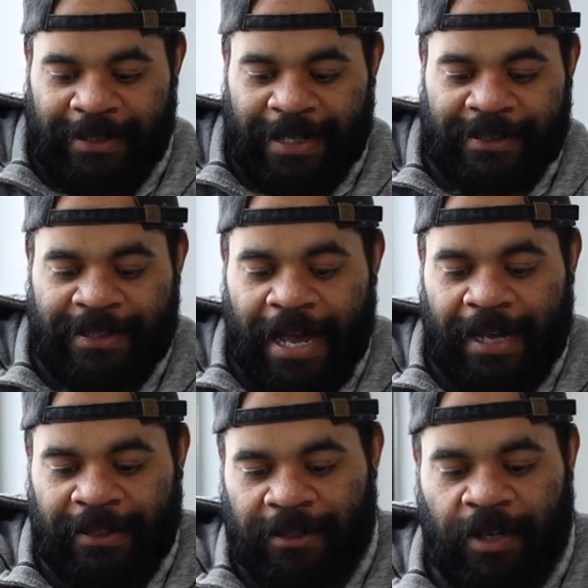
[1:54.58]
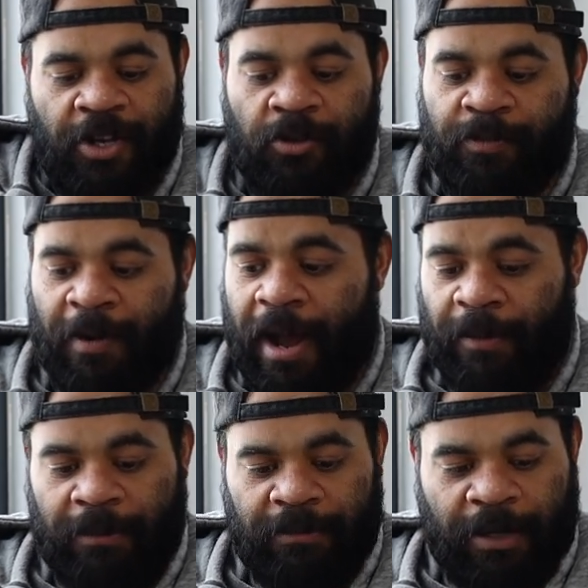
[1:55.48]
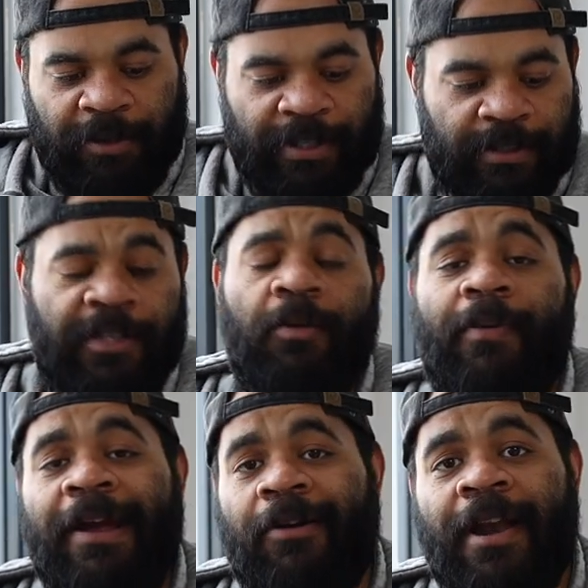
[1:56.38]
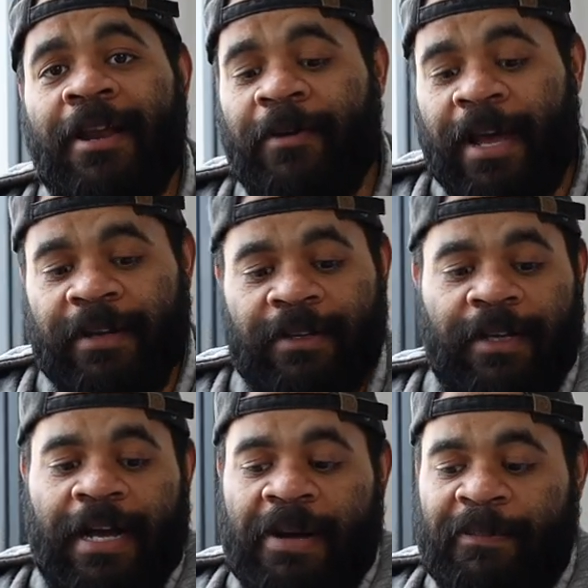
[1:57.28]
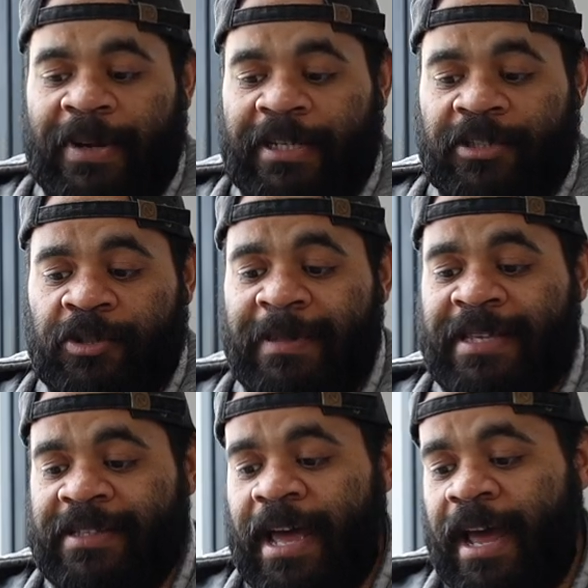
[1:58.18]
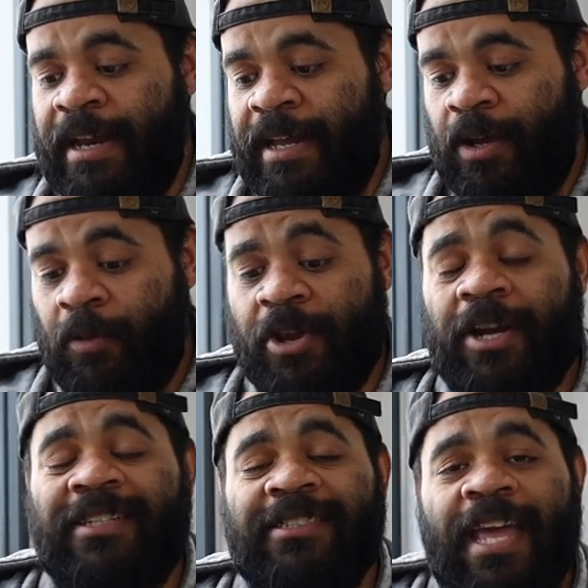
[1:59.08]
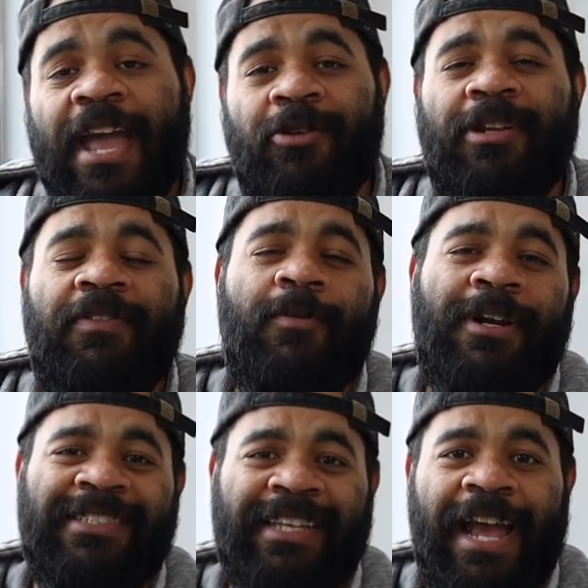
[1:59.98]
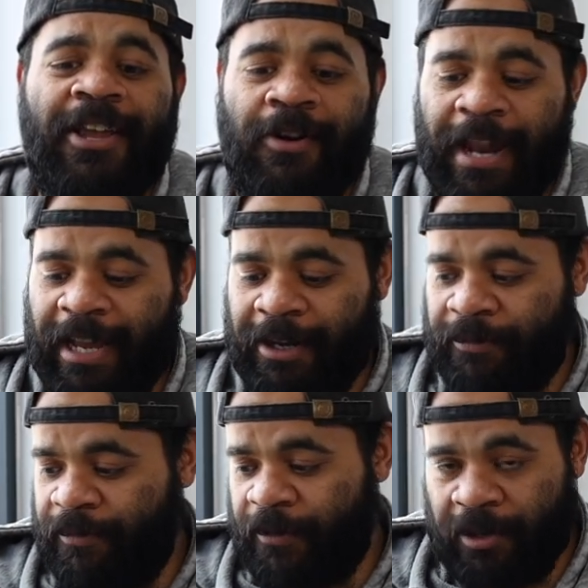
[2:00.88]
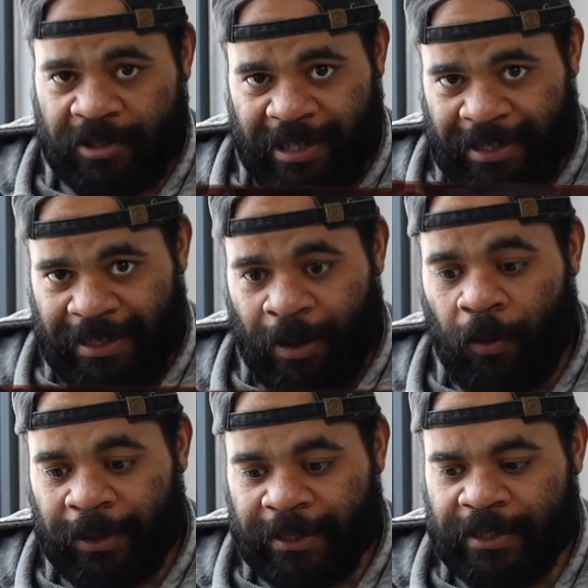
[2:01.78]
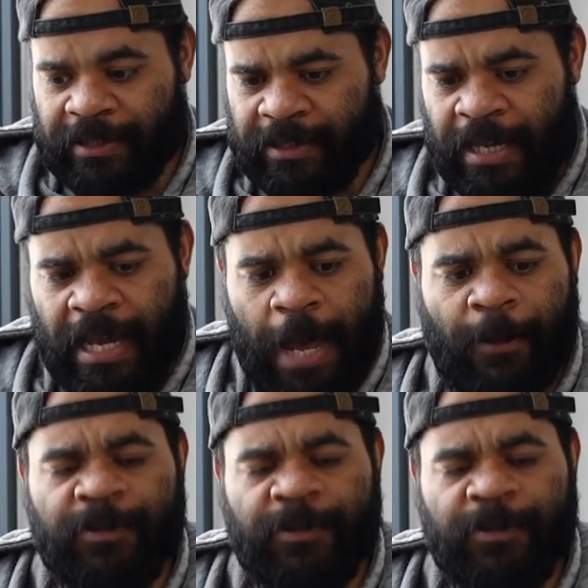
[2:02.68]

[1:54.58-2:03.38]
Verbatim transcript: that's not a huge problem. I don't think it's a deal breaker in any way, but it just means that when you're gonna scan, you definitely wanna scan your negative first, whole like this. And